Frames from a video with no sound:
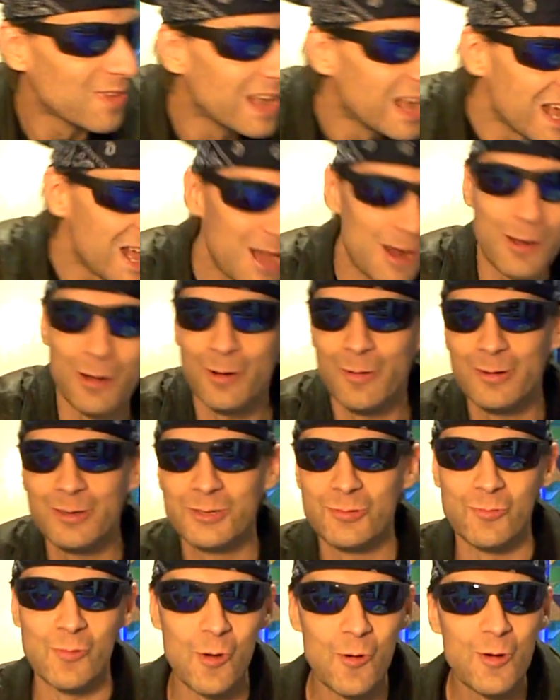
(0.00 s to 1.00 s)
it
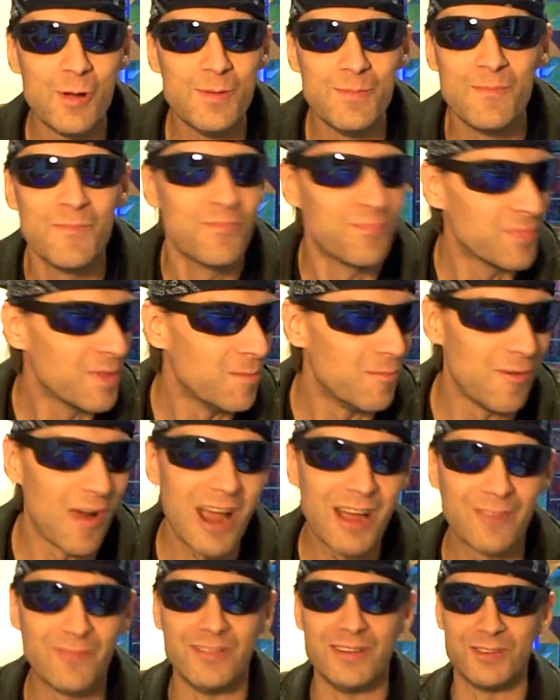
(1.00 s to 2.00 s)
almost ruined
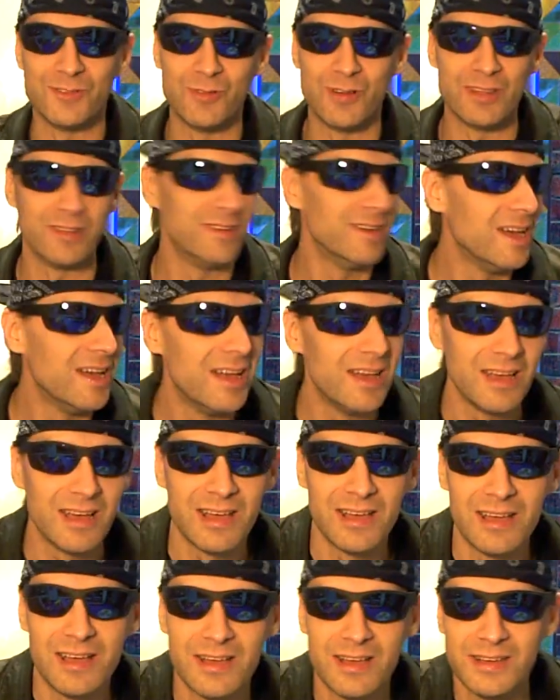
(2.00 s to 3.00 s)
breakfast with
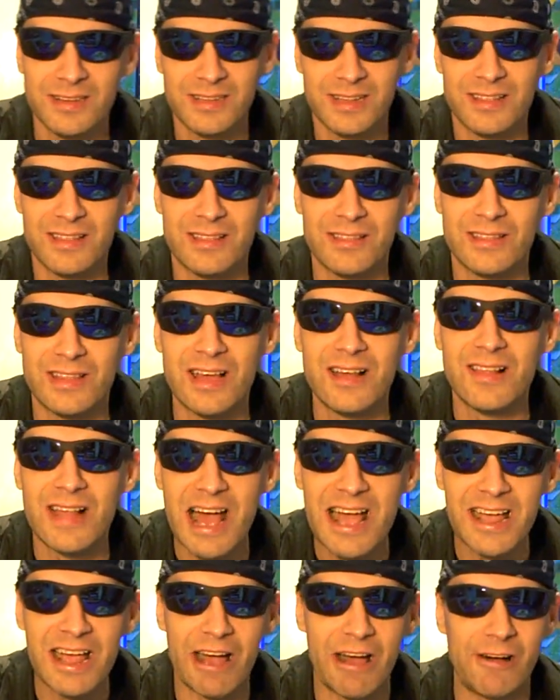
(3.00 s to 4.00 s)
oh, little
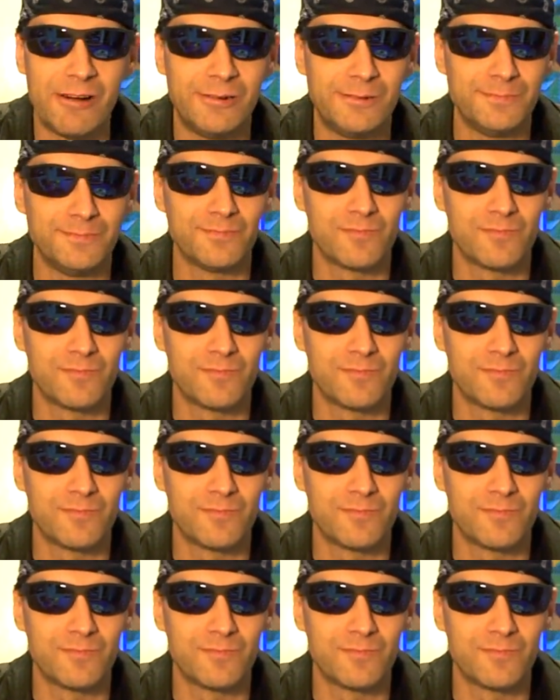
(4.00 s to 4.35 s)
Ego.